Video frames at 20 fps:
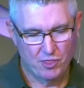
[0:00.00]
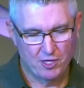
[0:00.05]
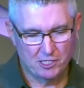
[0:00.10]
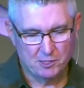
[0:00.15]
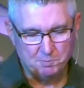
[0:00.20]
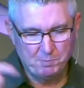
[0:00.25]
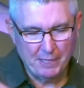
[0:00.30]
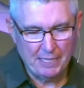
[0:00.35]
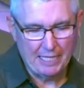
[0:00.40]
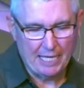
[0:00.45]

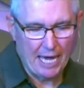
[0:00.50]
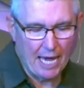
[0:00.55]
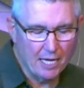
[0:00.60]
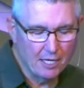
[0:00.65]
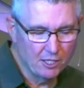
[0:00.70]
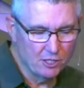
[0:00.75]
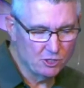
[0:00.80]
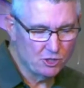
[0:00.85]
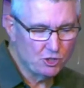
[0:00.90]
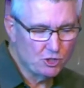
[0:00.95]
This
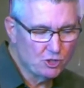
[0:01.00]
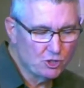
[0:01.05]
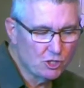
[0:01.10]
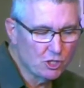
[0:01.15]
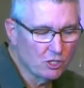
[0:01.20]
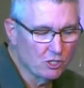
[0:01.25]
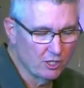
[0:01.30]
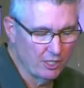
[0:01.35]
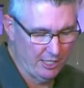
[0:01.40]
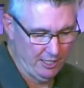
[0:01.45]
began to
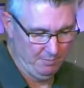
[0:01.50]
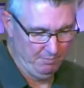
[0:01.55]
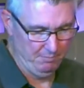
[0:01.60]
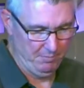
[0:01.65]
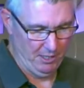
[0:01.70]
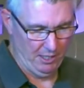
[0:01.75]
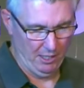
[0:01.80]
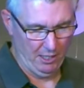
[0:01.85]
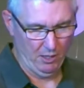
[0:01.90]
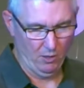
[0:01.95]
stir
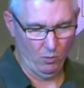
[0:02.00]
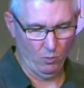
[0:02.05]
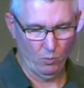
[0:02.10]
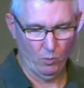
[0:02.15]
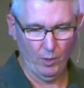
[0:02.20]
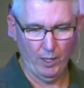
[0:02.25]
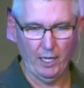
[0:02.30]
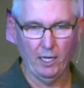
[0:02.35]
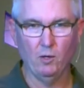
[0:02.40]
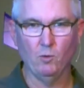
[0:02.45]
in me
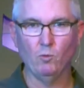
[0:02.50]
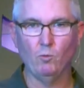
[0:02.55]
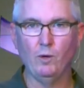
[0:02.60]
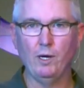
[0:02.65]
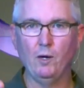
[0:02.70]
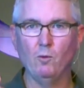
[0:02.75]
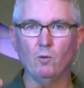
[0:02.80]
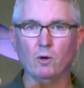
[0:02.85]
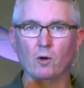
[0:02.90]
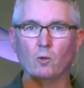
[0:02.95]
when
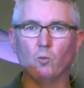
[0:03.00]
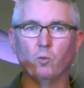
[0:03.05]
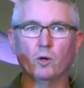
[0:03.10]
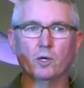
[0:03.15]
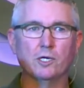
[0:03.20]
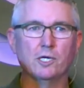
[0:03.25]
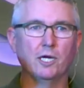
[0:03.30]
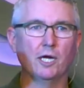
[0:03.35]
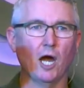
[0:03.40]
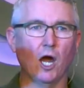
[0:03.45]
we were
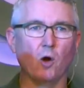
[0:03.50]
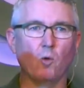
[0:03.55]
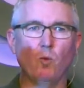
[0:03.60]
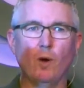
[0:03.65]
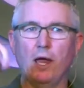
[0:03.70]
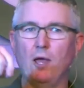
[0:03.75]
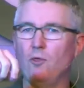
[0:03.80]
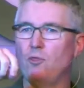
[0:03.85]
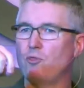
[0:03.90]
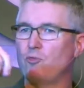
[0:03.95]
working our
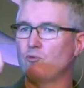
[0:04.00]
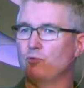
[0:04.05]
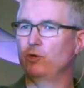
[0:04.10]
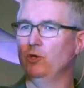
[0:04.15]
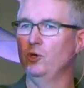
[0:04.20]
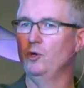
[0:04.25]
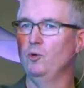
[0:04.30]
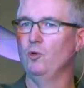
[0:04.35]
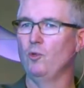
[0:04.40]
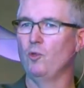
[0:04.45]
way
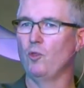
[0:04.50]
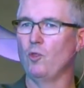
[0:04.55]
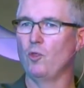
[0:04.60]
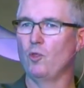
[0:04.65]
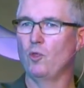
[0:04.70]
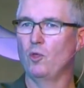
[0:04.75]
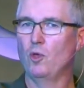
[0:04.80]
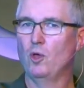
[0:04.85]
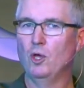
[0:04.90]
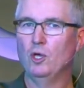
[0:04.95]
through
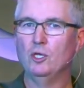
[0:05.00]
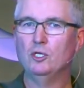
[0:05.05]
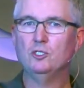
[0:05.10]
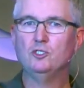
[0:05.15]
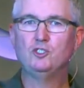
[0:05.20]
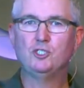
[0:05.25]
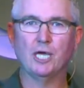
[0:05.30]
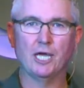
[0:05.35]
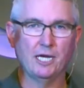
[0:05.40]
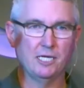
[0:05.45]

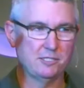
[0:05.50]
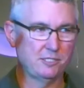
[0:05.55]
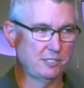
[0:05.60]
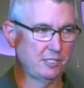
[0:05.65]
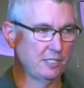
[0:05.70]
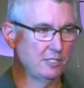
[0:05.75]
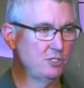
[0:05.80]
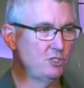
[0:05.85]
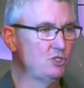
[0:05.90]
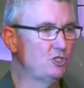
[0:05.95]

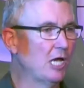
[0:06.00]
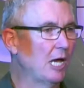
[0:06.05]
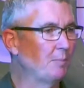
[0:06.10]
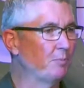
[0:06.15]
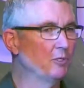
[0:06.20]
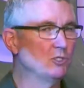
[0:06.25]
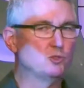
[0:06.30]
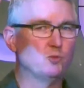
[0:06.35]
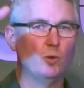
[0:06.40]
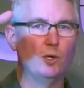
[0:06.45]
Genesis
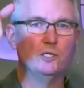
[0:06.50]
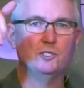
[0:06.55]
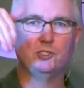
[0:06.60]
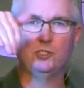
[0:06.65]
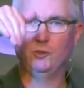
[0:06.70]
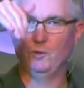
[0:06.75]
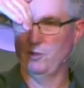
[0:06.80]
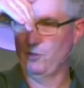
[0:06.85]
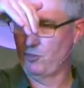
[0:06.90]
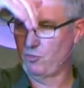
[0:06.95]
chapters
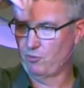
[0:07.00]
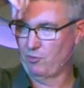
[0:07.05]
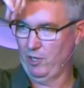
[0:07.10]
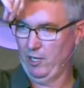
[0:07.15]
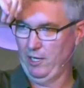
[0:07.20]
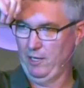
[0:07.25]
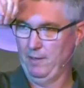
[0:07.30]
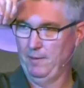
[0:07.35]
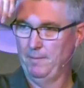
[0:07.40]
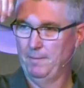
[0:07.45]
1, 2, and
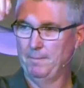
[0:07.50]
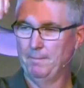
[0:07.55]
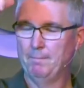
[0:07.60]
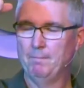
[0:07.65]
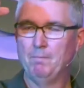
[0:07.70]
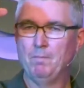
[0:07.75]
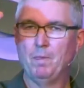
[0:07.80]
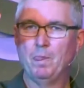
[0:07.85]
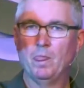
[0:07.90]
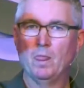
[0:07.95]
3.
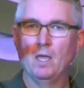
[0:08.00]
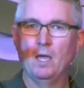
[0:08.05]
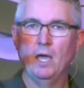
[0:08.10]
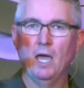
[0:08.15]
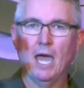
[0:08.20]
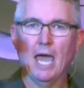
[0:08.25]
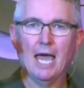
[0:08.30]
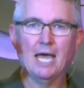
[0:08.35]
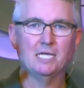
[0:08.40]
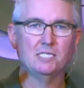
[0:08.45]

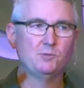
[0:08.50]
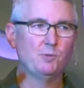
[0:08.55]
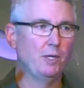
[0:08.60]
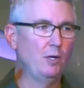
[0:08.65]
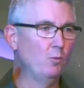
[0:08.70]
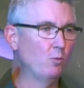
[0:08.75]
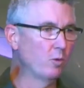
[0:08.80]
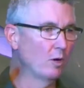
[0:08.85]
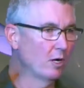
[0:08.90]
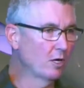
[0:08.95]
As
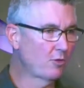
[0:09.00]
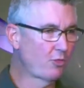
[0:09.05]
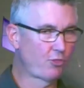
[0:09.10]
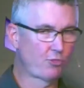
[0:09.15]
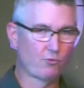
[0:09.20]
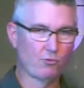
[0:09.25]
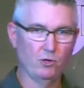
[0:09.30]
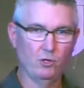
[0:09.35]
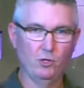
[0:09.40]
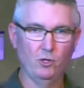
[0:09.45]
we worked
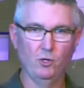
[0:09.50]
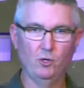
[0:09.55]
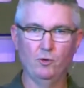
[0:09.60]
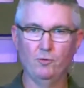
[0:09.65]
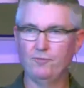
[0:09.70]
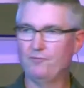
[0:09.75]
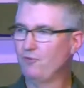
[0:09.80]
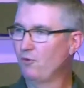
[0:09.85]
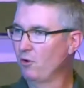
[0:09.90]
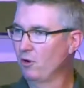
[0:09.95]

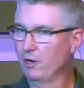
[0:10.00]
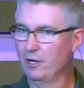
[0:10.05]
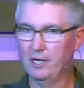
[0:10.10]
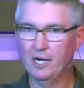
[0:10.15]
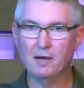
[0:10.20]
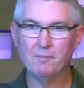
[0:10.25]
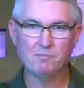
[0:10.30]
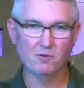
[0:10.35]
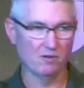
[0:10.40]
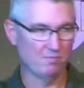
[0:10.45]
through for
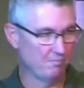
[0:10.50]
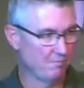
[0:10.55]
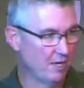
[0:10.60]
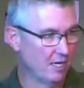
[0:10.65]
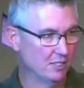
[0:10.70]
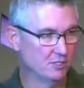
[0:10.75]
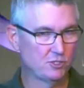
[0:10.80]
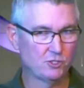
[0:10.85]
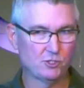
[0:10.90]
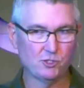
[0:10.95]
a number of
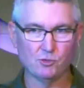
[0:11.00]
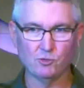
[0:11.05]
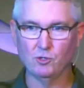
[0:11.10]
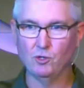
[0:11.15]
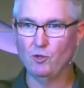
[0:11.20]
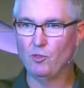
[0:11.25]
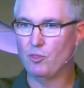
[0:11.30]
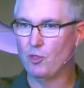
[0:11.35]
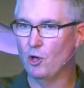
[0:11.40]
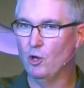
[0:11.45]
months
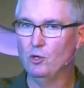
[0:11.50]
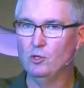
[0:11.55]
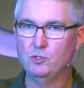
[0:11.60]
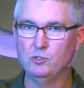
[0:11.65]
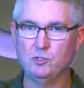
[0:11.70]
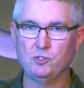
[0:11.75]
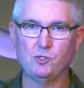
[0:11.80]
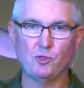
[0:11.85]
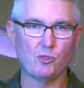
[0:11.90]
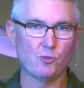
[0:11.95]
through
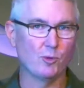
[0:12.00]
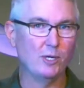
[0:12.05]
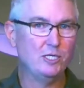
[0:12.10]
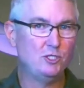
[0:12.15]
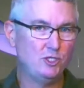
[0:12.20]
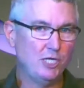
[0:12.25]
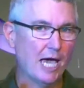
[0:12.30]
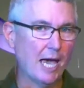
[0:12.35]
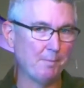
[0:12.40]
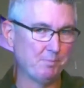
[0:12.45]
those
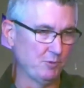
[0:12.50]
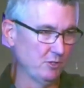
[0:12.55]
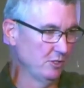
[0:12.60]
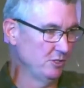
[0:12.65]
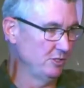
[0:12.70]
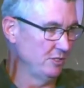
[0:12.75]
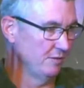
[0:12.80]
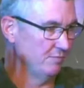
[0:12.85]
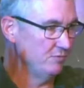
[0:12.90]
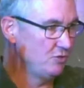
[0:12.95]
three
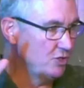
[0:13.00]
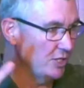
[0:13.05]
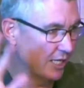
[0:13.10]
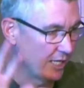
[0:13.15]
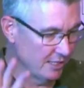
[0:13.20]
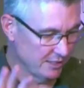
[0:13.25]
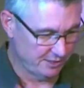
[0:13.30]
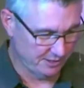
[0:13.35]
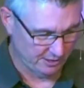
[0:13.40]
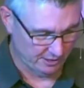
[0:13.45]
chapters of
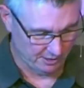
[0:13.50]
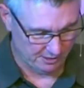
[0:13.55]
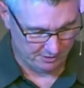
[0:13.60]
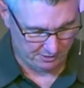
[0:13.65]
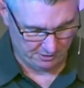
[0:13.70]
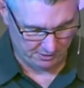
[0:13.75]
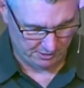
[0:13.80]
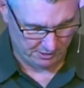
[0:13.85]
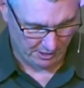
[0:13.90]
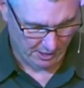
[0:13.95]

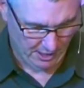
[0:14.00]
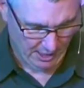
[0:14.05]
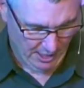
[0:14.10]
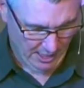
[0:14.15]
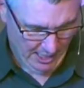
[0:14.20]
Genesis,